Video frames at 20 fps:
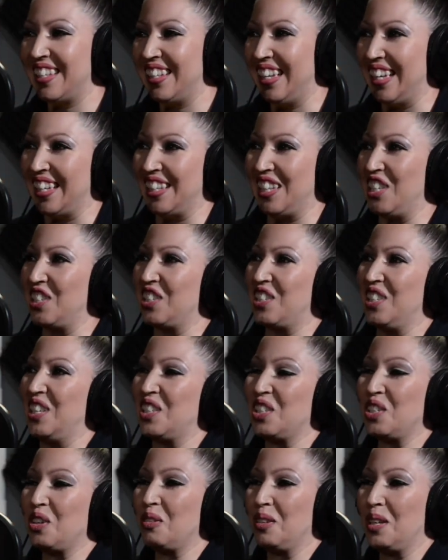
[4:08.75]
like, there's
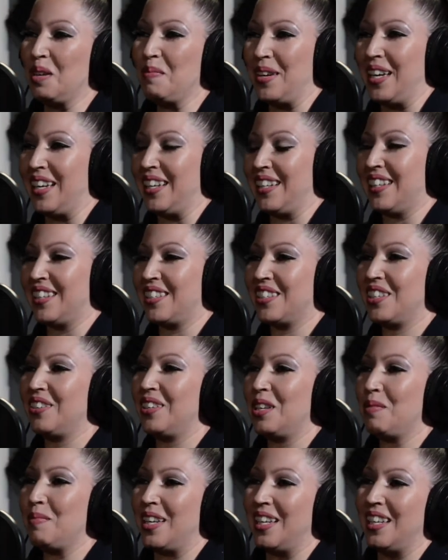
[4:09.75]
there's no limit. There's no
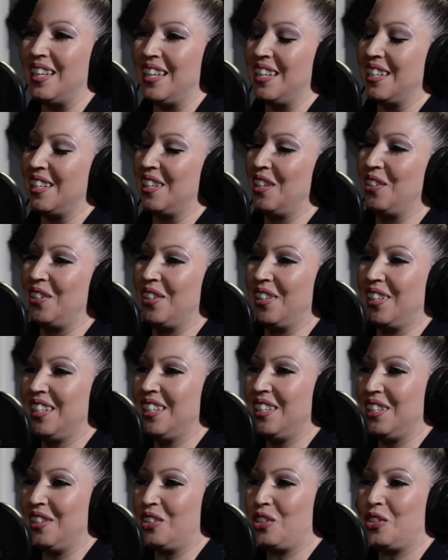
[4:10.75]
limit. And you're,
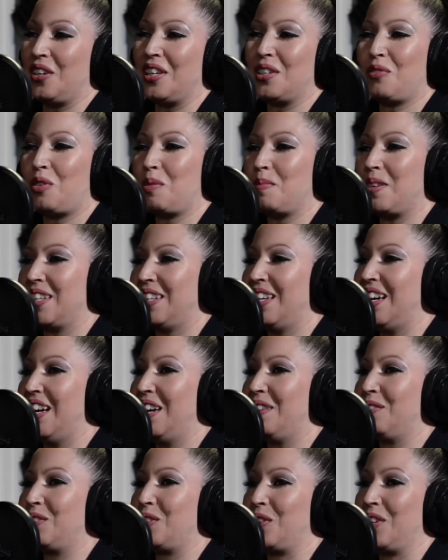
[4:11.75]
you know, transforming
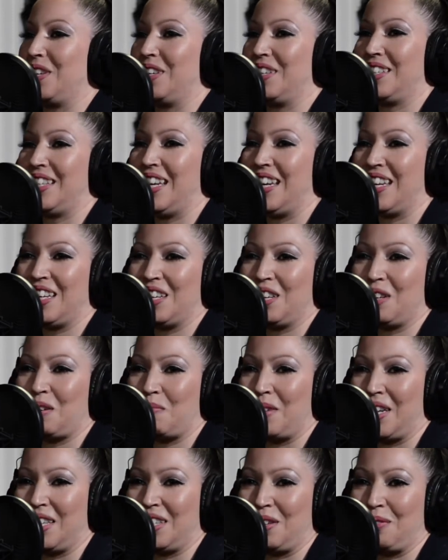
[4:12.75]
lives, or you're taking
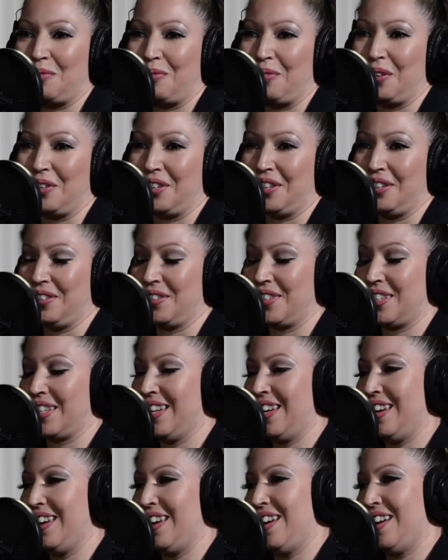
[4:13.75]
amazing photos,
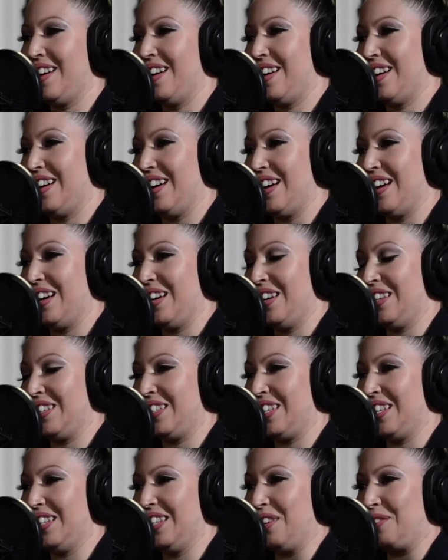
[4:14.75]
uh,
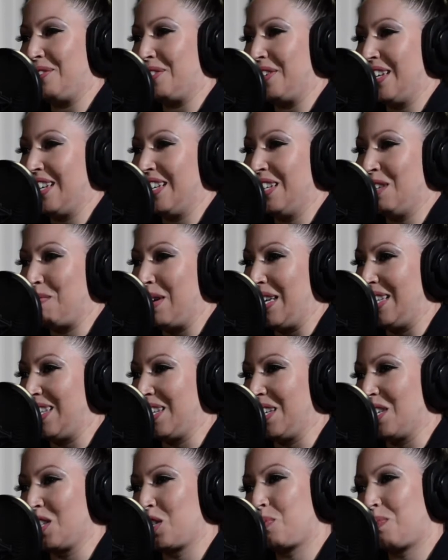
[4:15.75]
delivering an
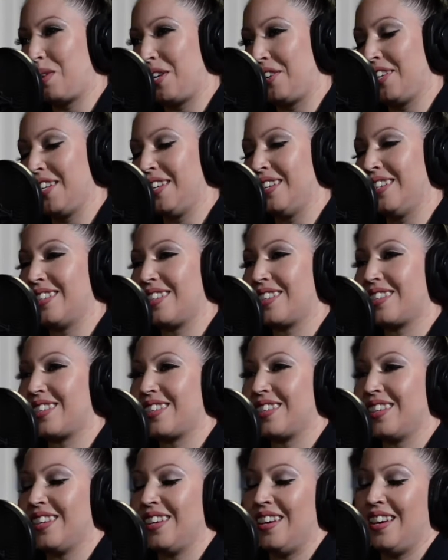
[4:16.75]
amazing
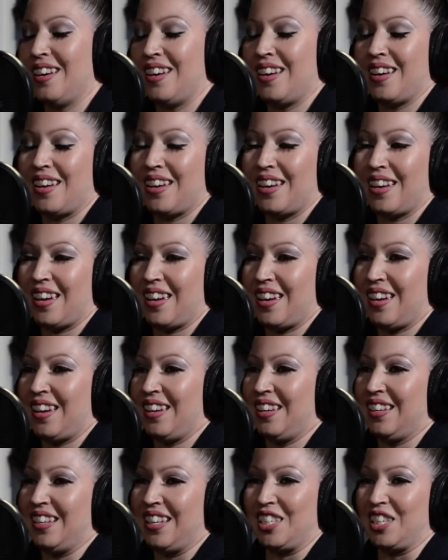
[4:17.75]
experience.
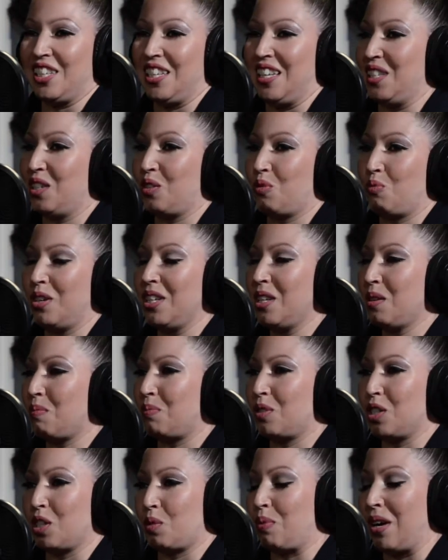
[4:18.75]
And it's, it's really just